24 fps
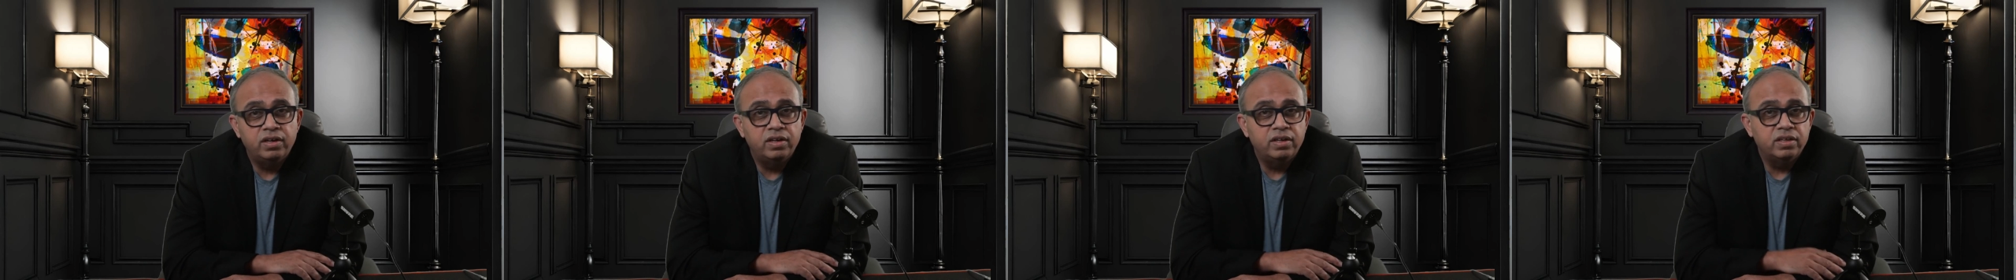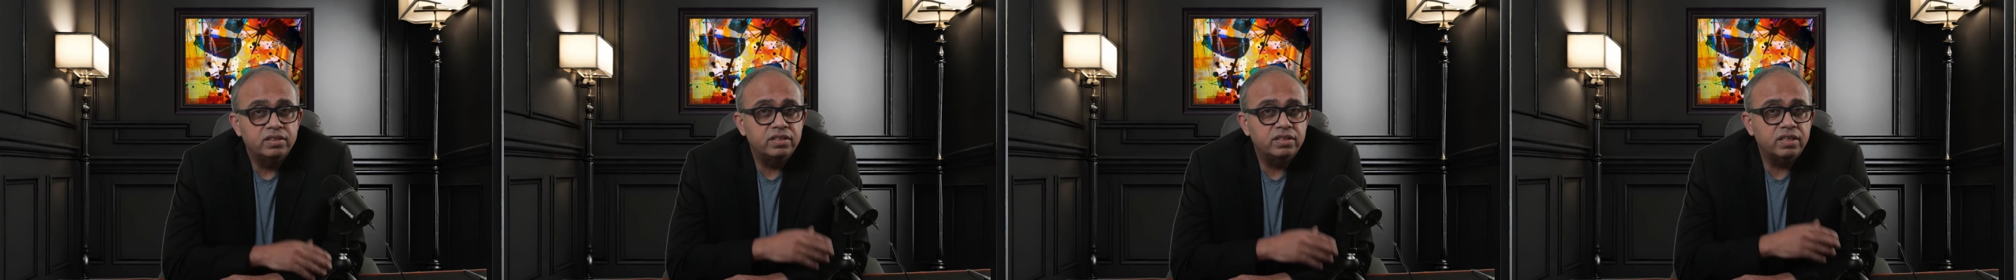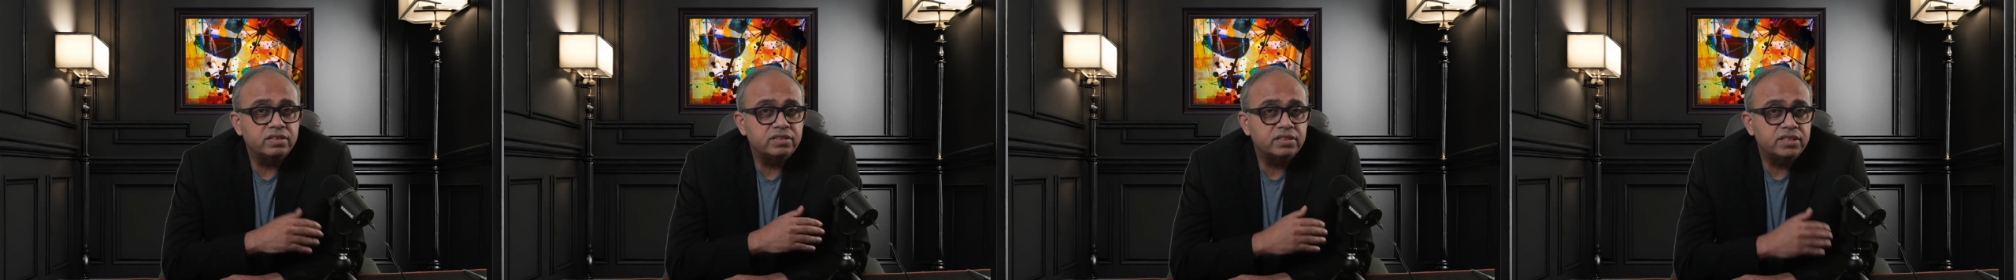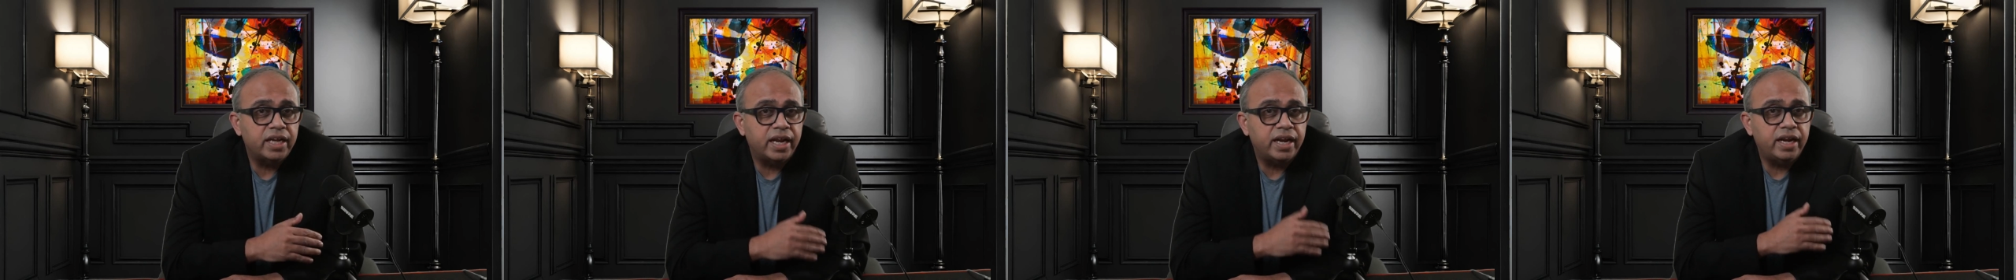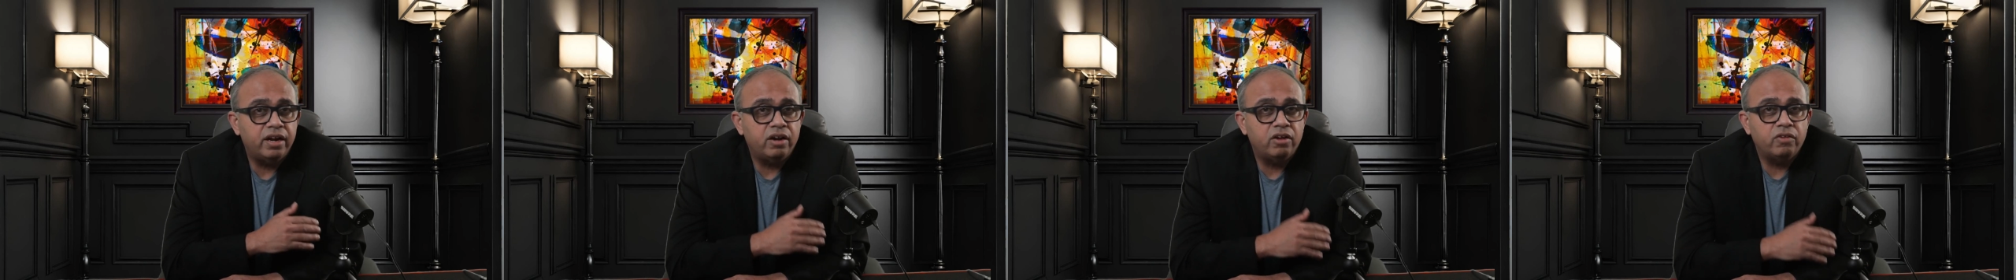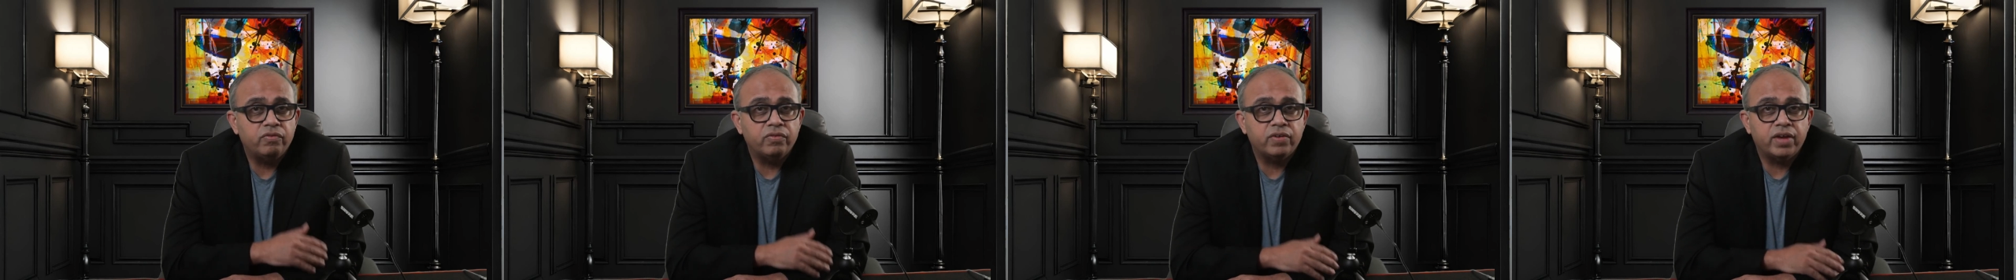The standard
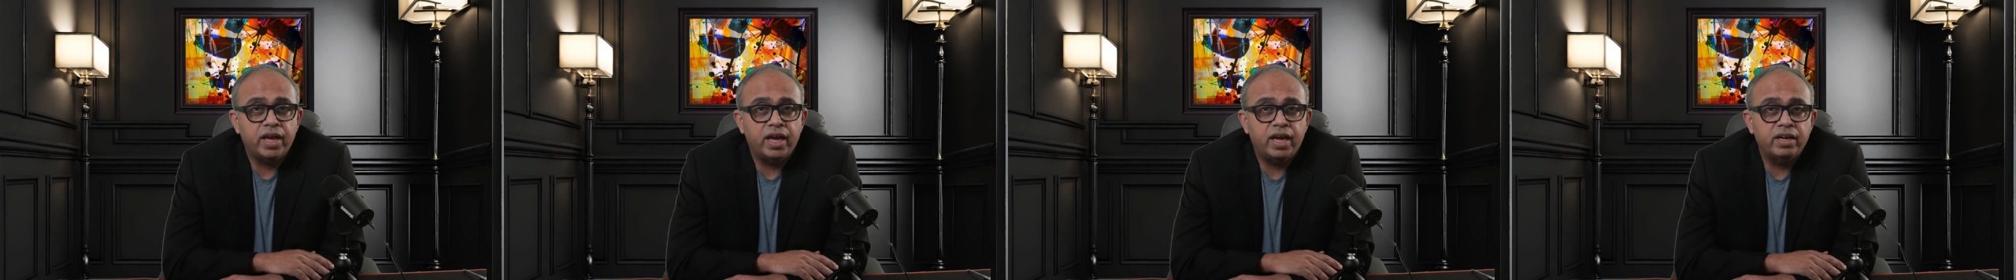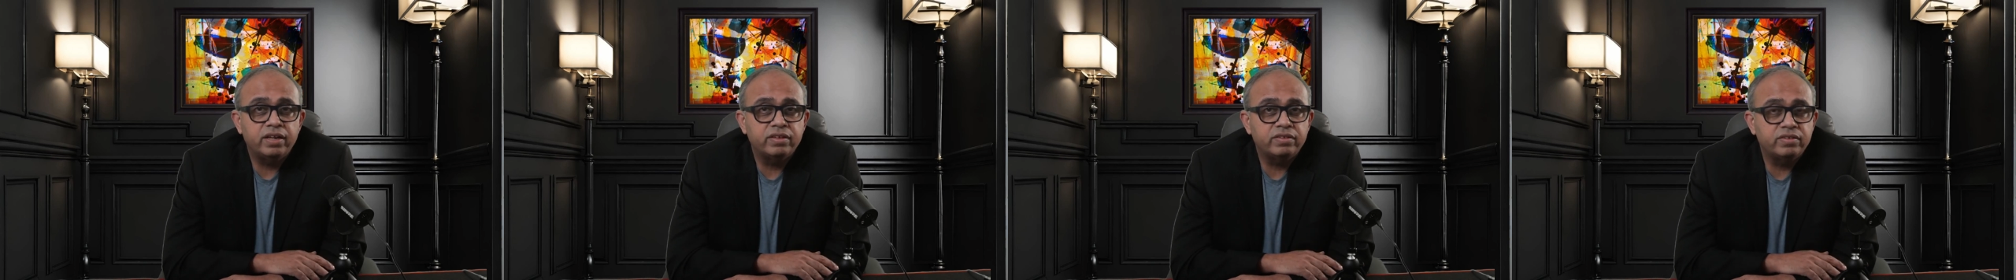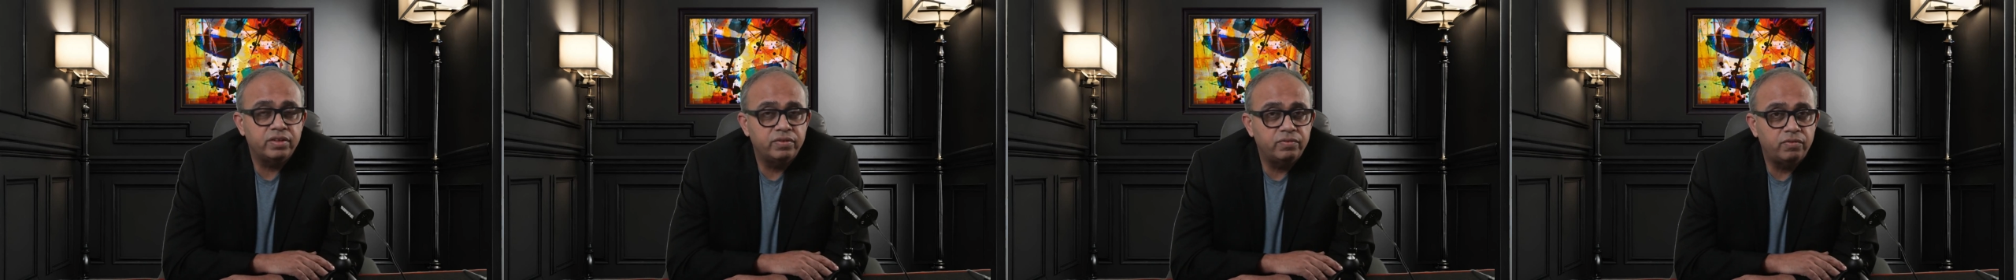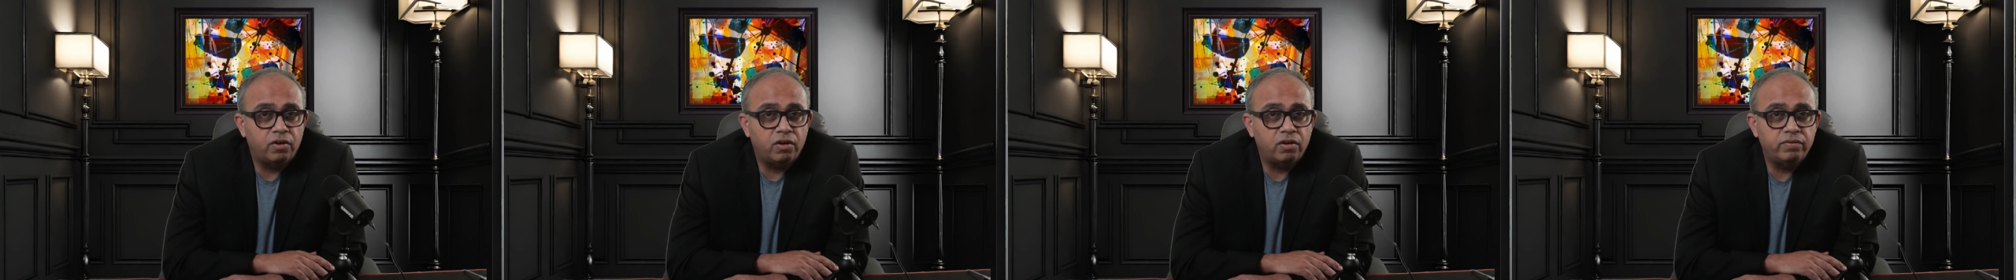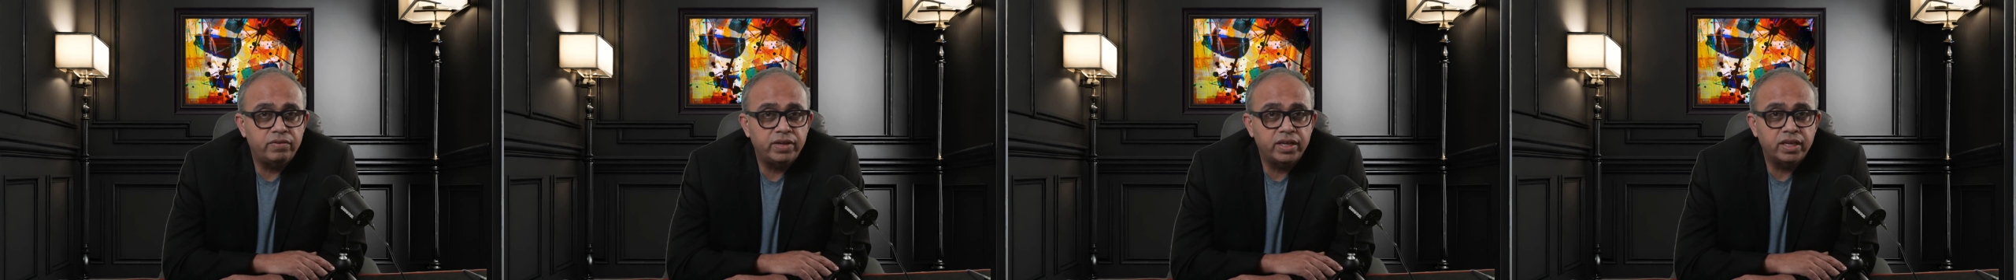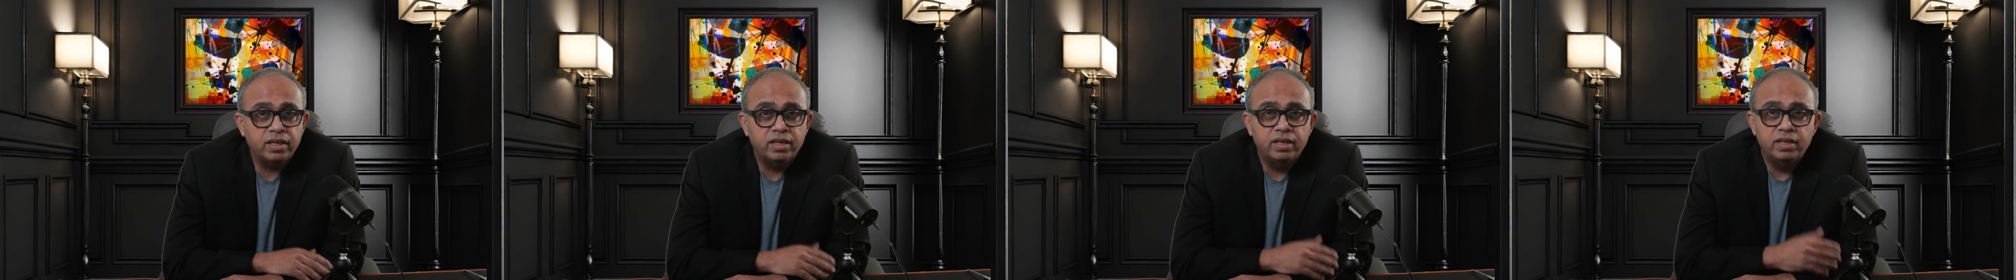of care is
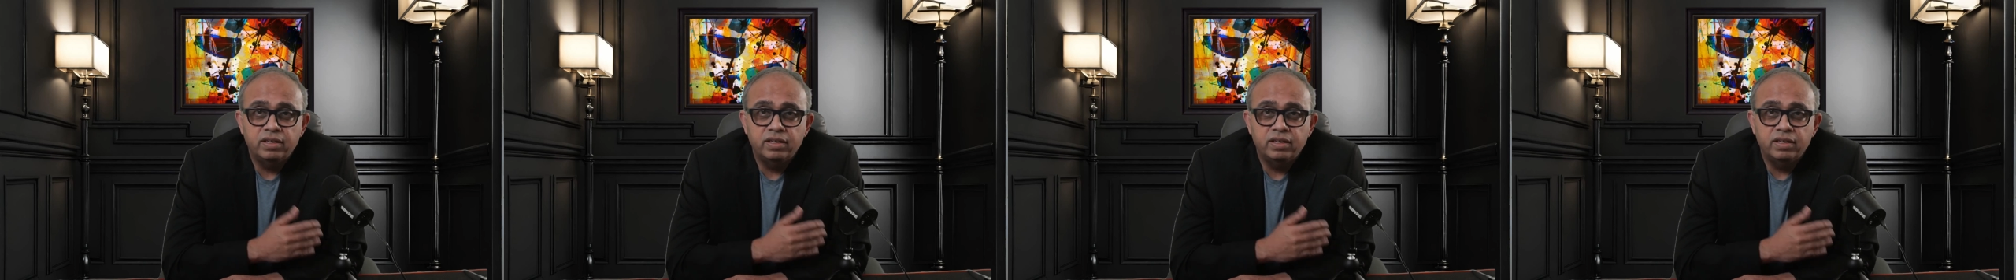evolving.